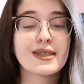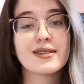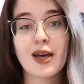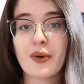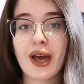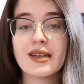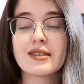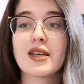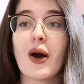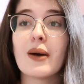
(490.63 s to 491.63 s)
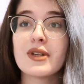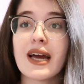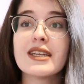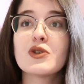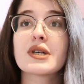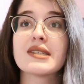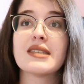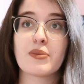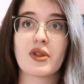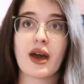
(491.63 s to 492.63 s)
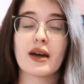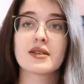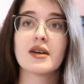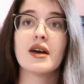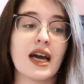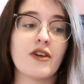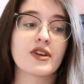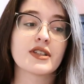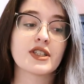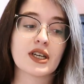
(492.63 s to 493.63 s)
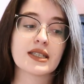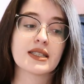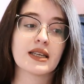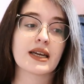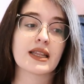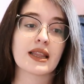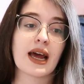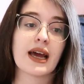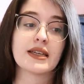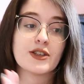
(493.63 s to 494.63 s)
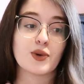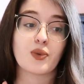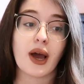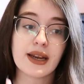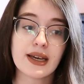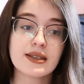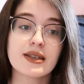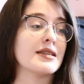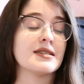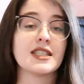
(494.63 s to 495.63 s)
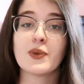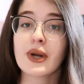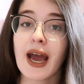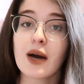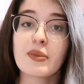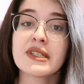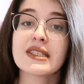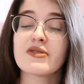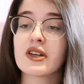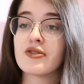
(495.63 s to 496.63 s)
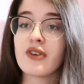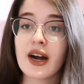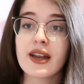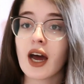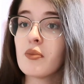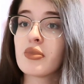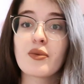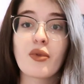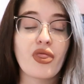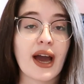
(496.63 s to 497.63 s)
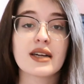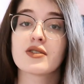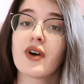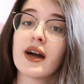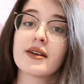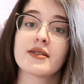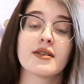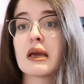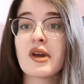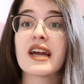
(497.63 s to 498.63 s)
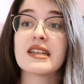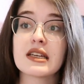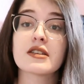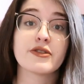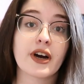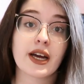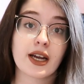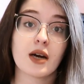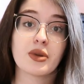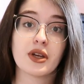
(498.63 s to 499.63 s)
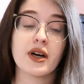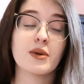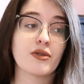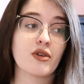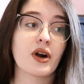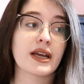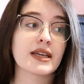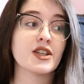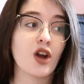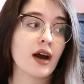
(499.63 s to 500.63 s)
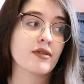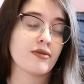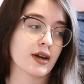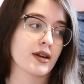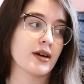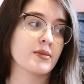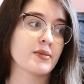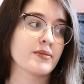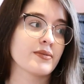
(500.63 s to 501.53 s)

It's okay. So I mean, I need to accept that. I definitely just think that I need to write it and see what happens. If I fuck it up, that's fine. Maybe I need to fuck it up, you know, before I can not fuck it up.